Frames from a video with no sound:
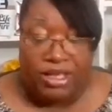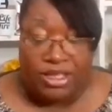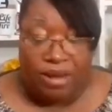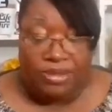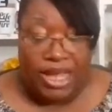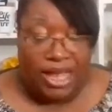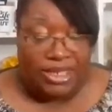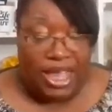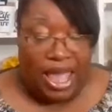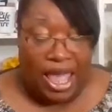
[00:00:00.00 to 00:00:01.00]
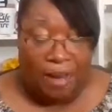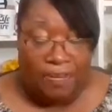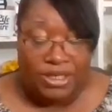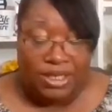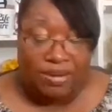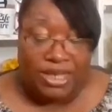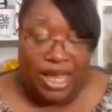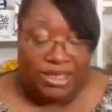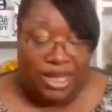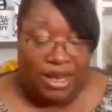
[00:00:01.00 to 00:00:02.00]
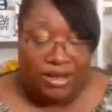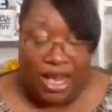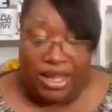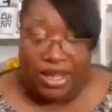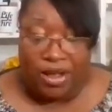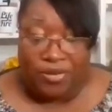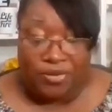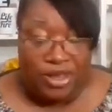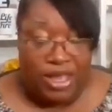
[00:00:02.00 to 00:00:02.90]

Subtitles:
Sometimes that happens, sometimes they don't.